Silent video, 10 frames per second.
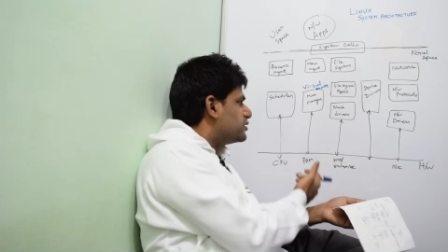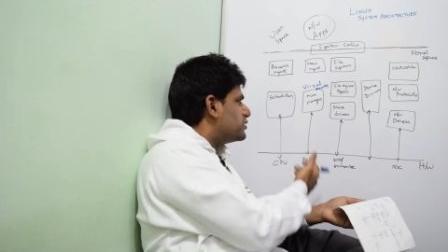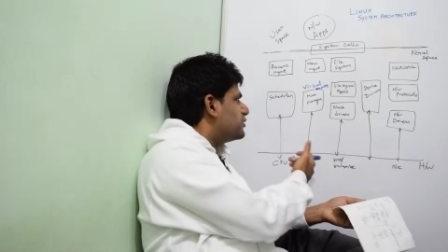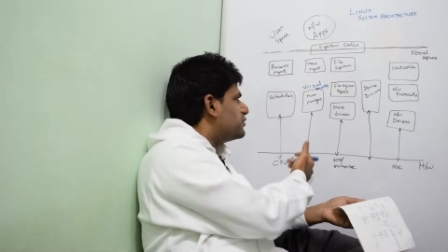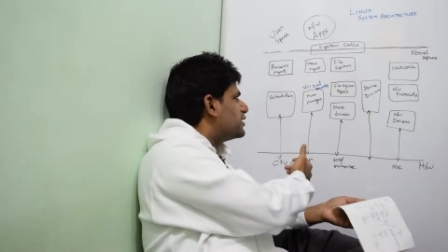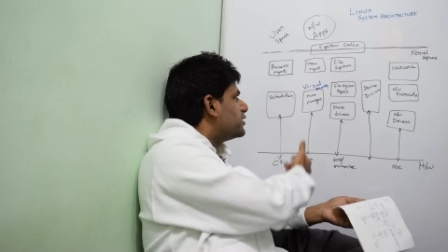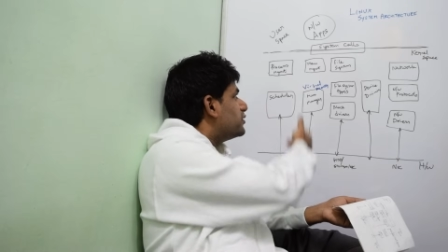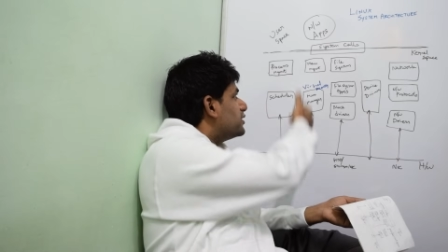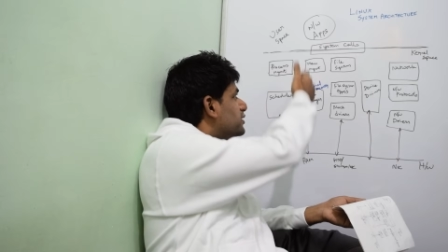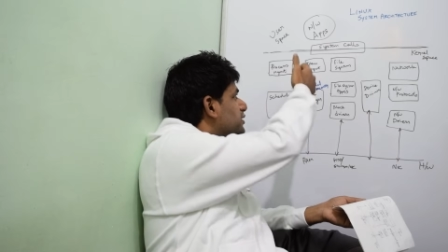So
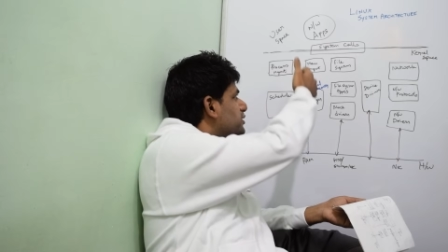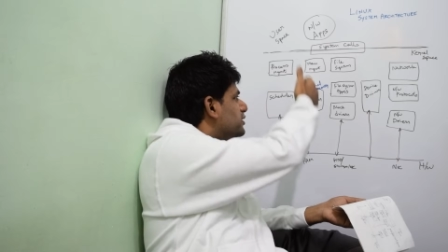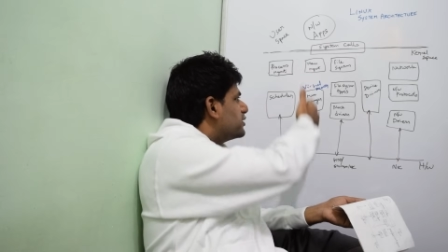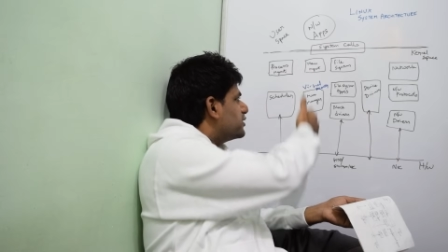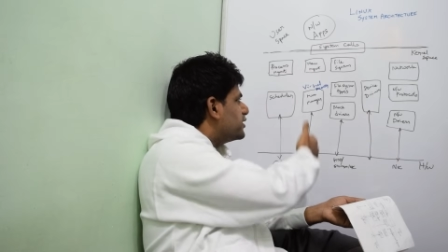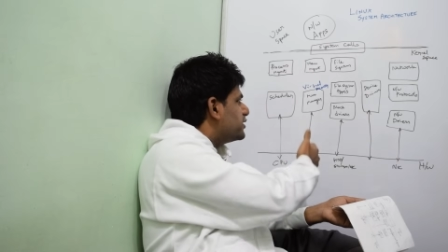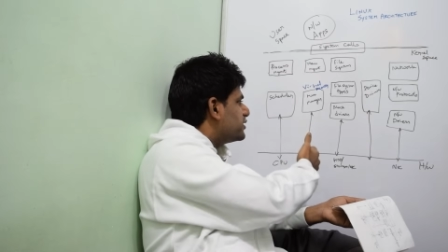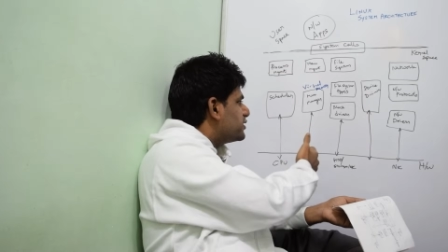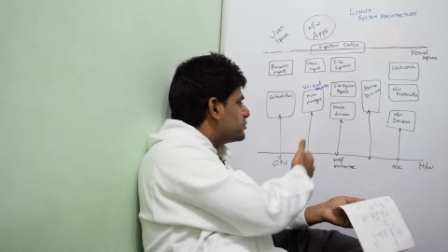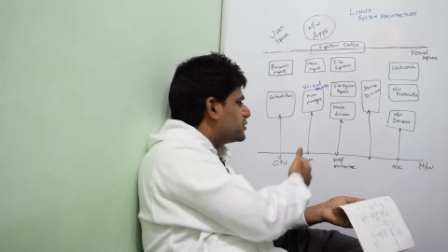effectively this
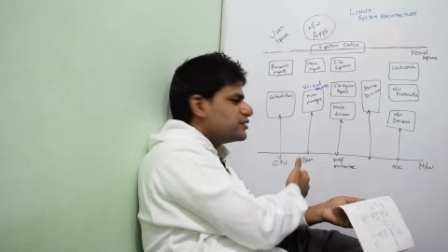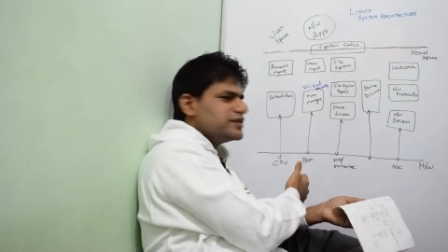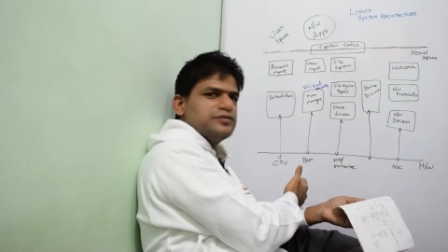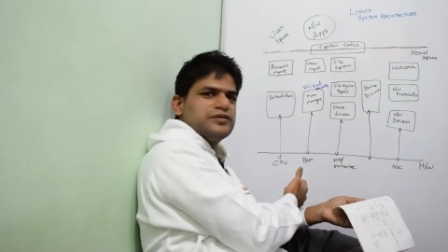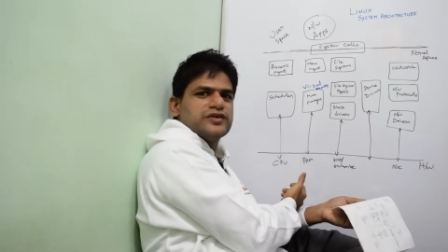entire subsystem